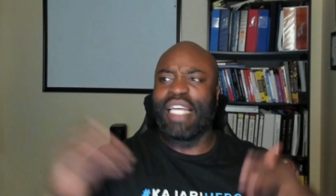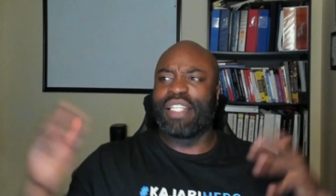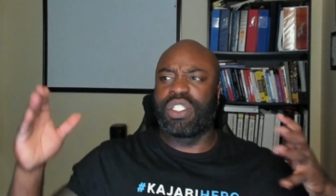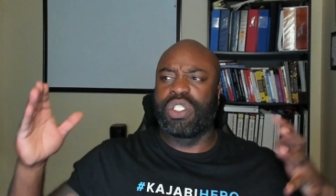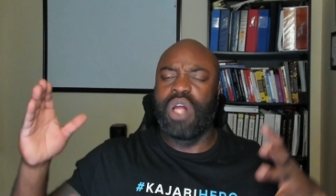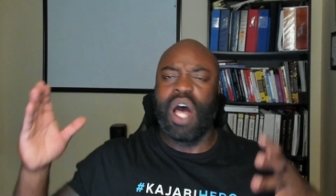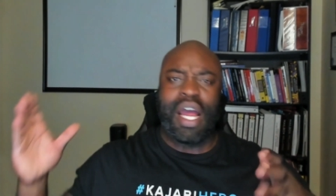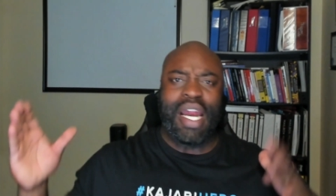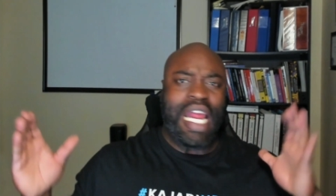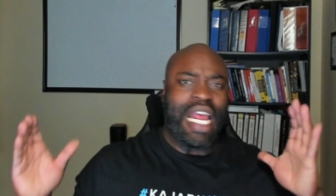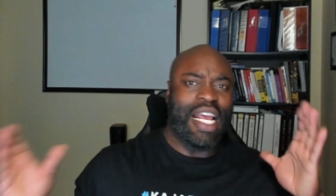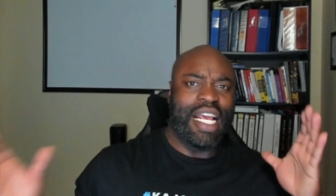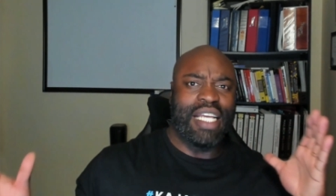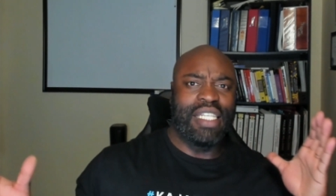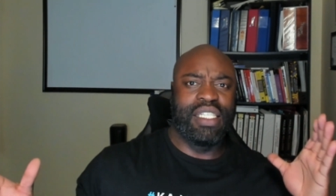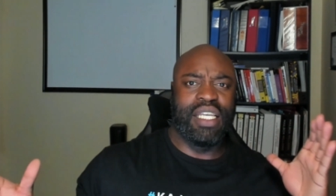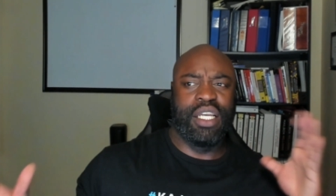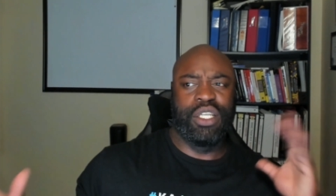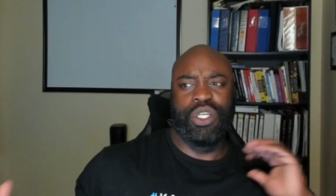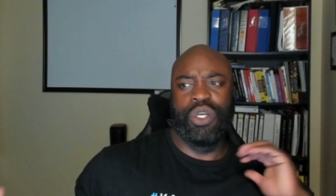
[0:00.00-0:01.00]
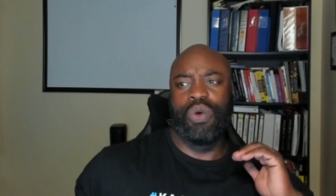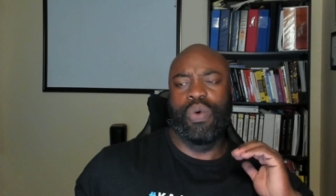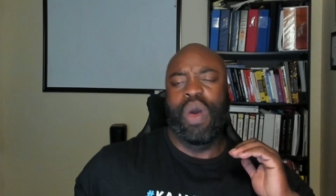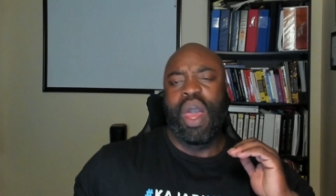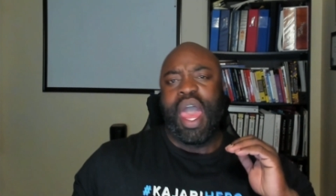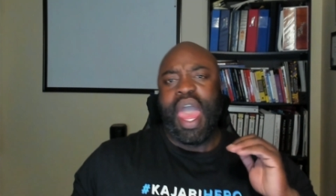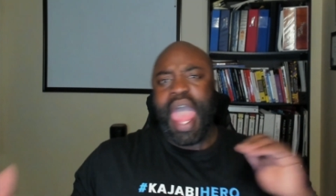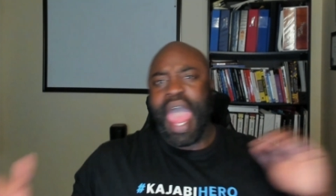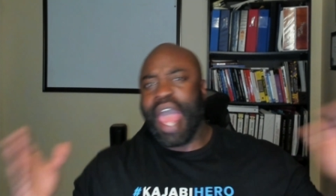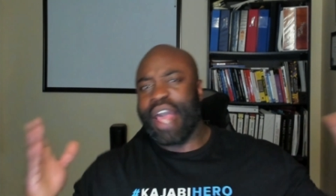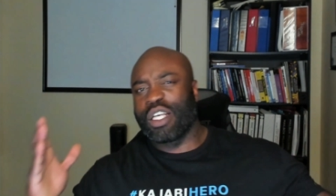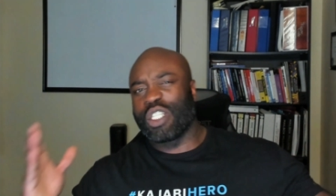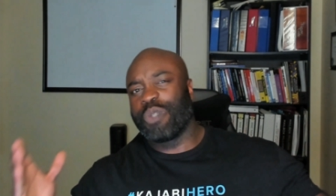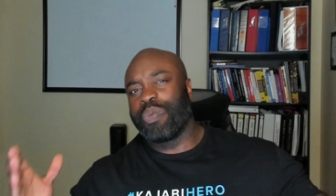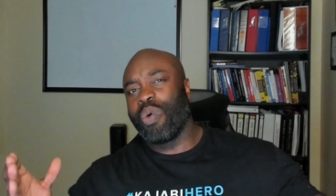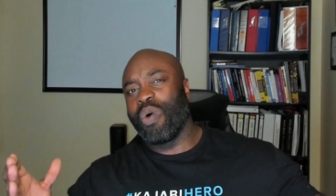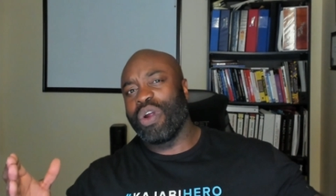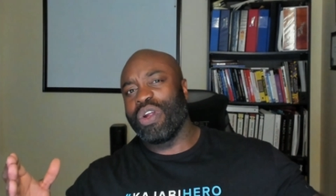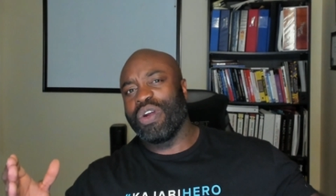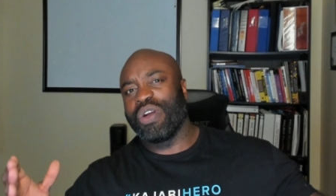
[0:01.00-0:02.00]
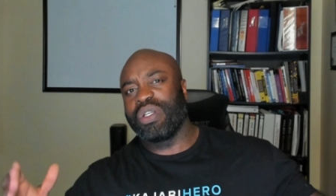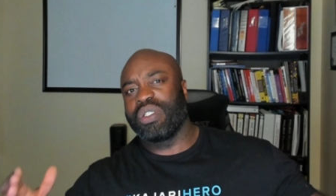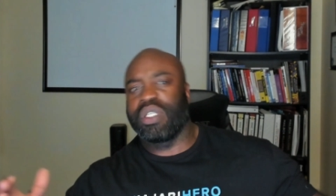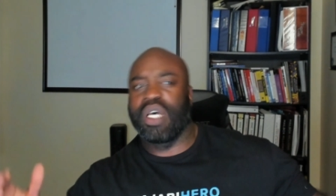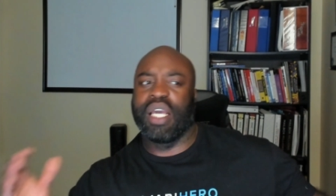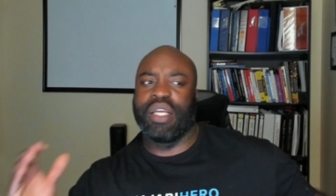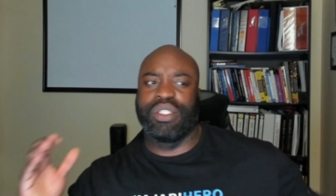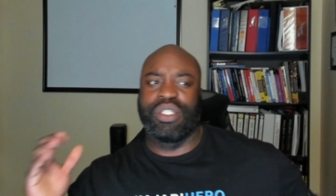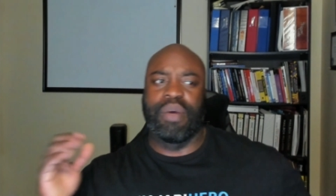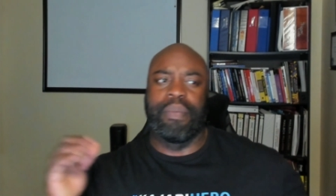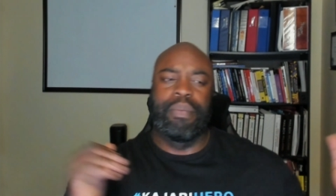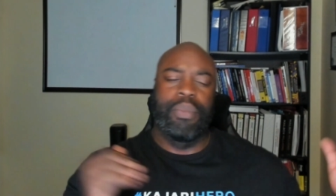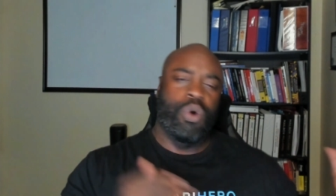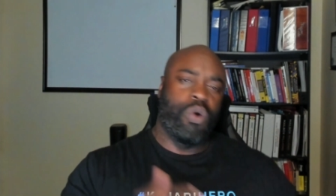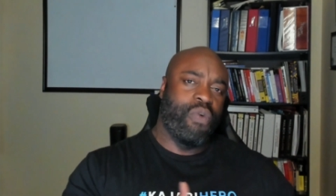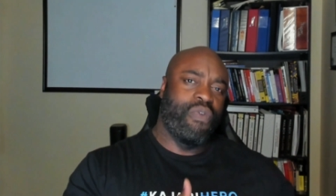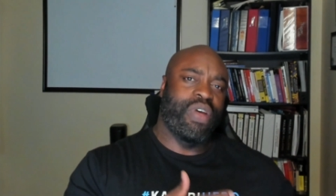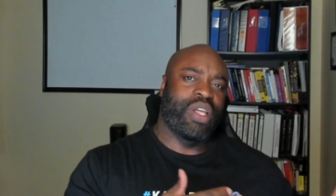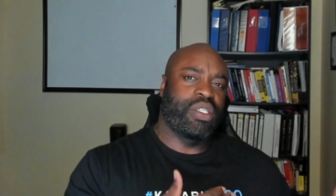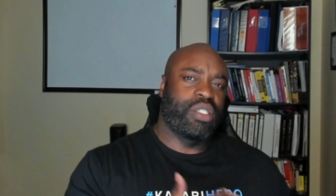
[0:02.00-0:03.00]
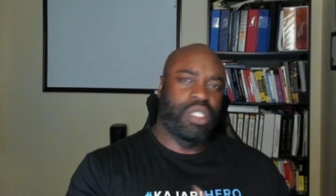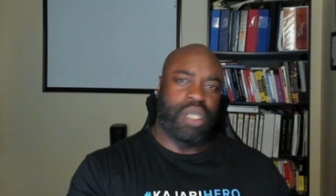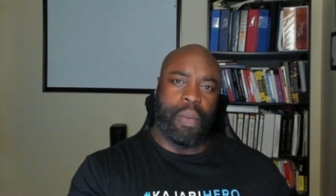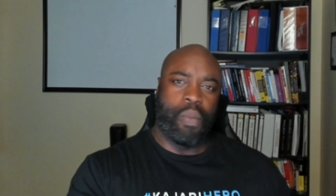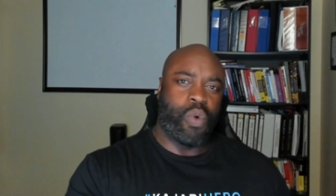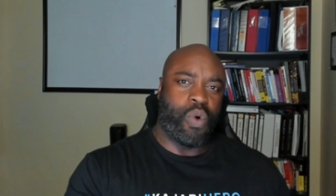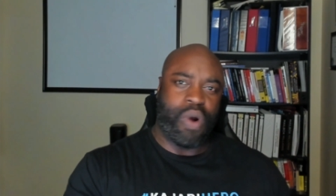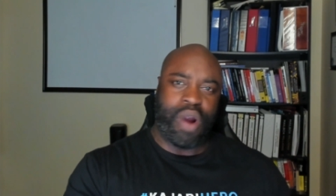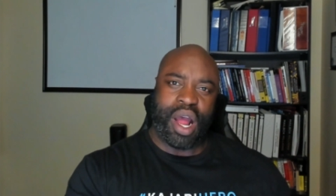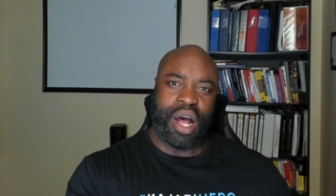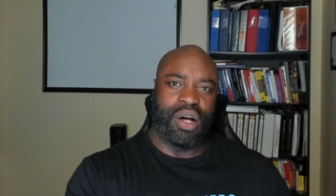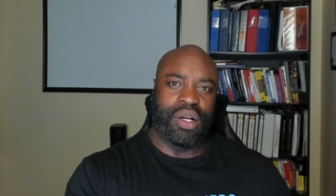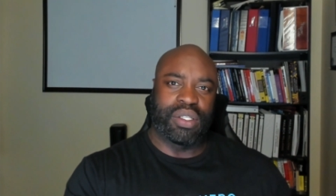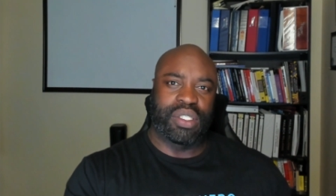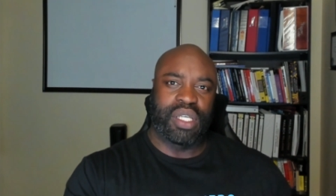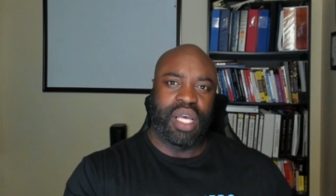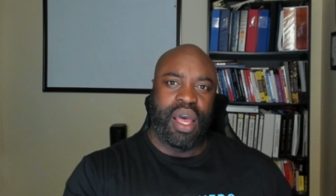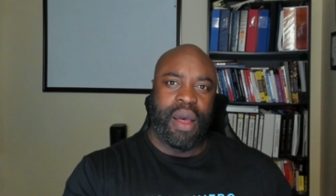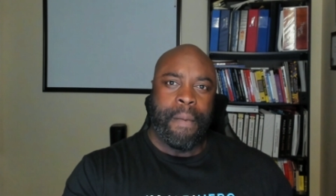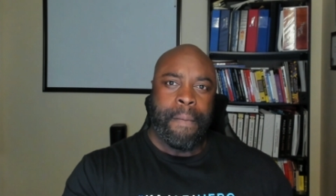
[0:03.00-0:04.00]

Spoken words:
It's not easy to export your site to move it somewhere else.